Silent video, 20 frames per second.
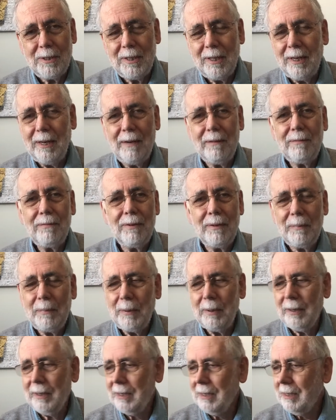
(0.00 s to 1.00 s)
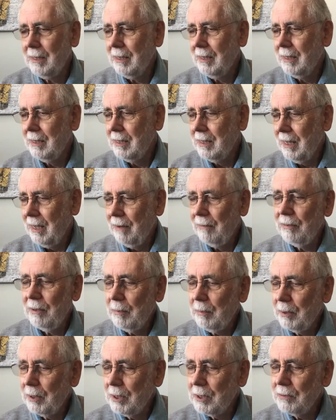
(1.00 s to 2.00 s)
that
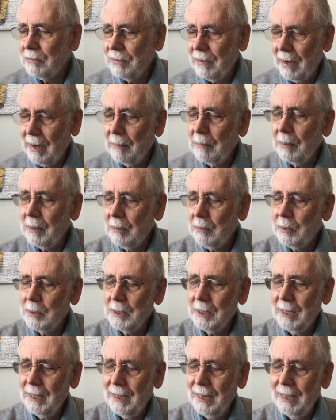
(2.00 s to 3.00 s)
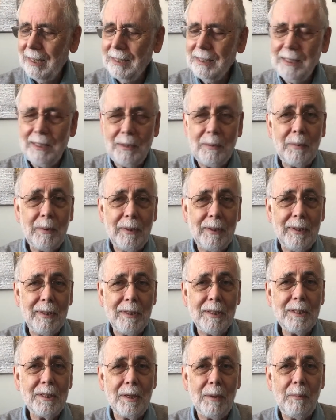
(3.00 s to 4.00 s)
everybody's family was connected with
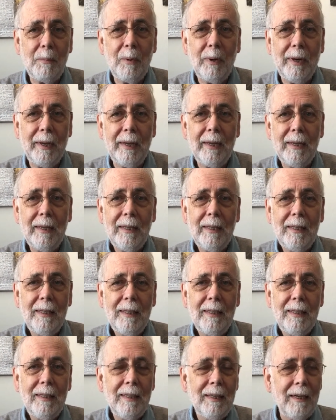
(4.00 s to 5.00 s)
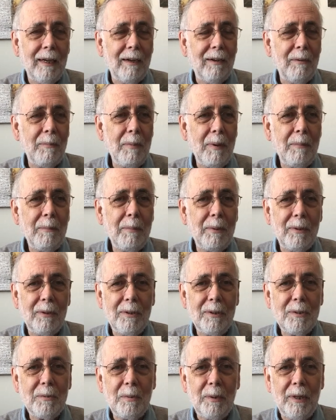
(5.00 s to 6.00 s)
in some way. I
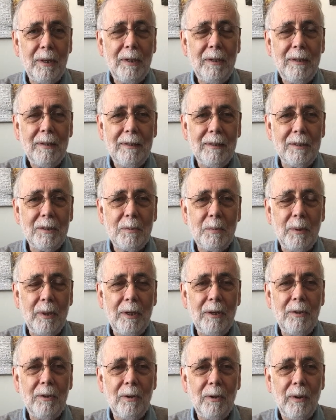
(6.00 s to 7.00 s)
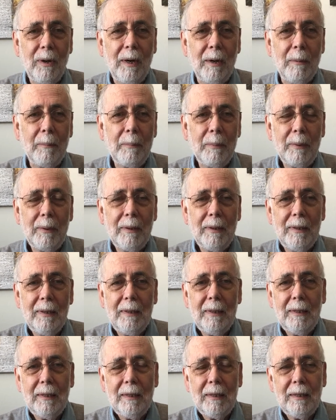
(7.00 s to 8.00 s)
remember as we grew up,
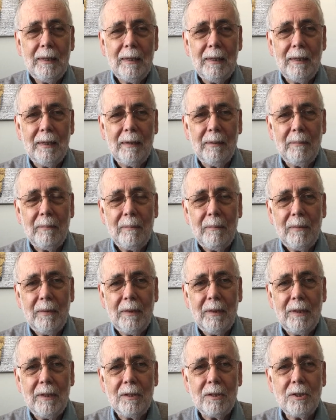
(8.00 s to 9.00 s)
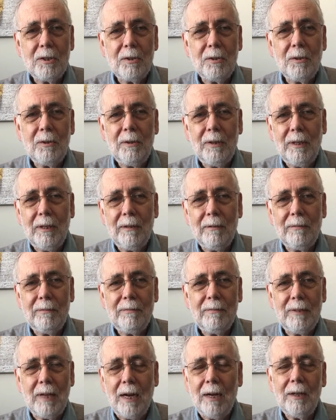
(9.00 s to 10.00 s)
the story of
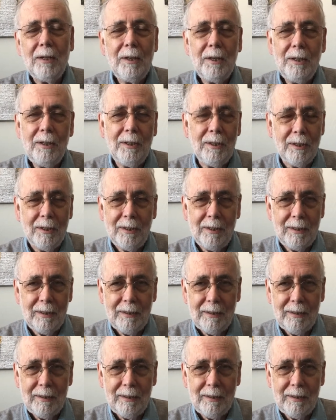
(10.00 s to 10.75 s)
Dunkirk